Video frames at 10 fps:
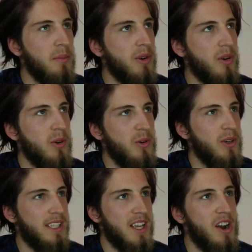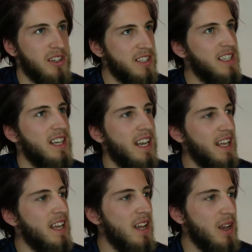member who is
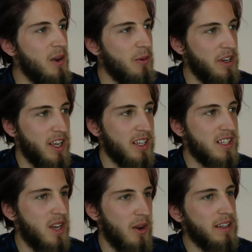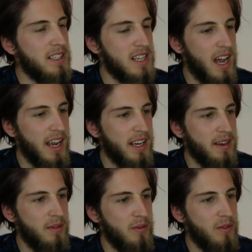constantly wanting us to go outside,
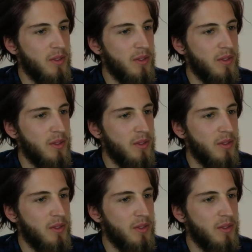and